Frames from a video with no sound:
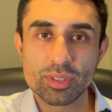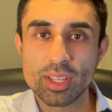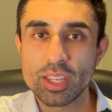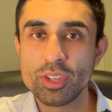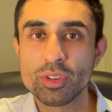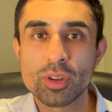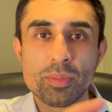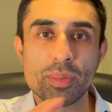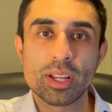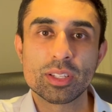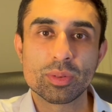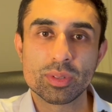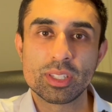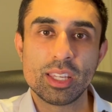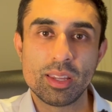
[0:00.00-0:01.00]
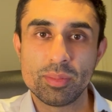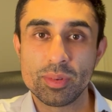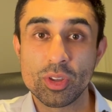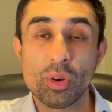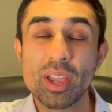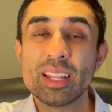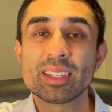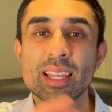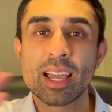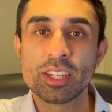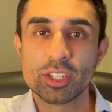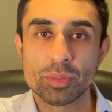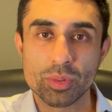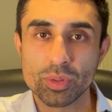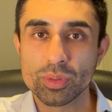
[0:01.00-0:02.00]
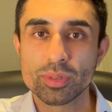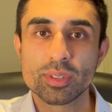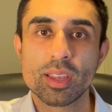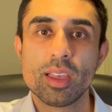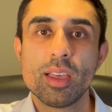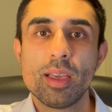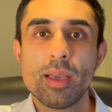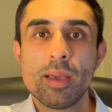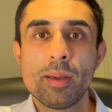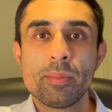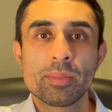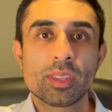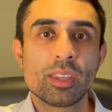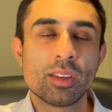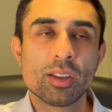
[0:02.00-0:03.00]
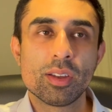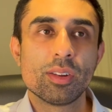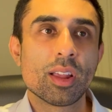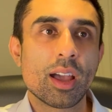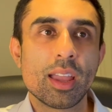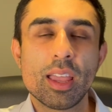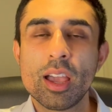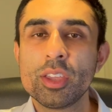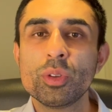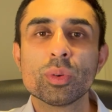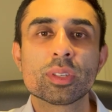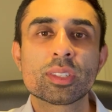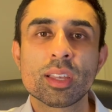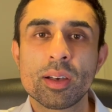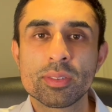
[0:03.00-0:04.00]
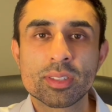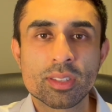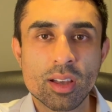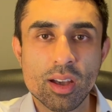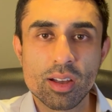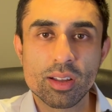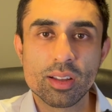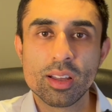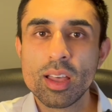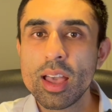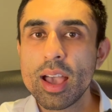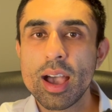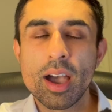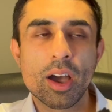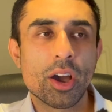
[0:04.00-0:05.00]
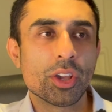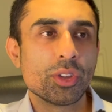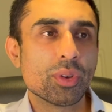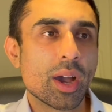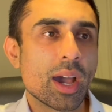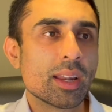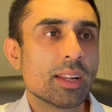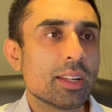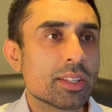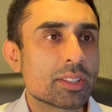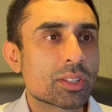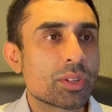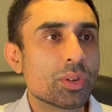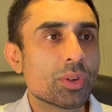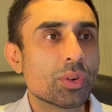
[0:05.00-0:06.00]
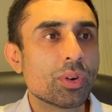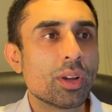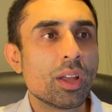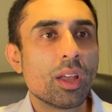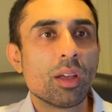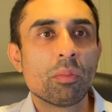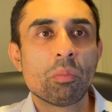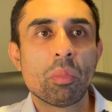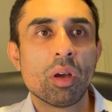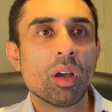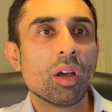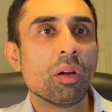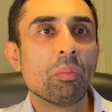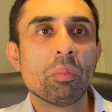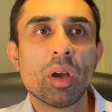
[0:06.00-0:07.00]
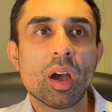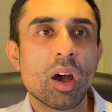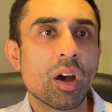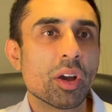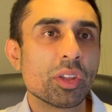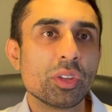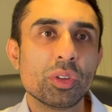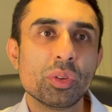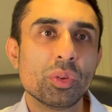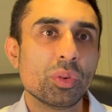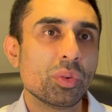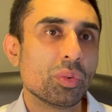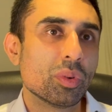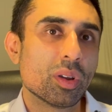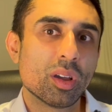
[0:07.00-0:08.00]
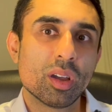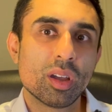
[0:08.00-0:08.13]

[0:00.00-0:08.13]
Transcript: that you can bring to a team, your intangibles. You know, like, are you a self-starter? Are you analytical? Are you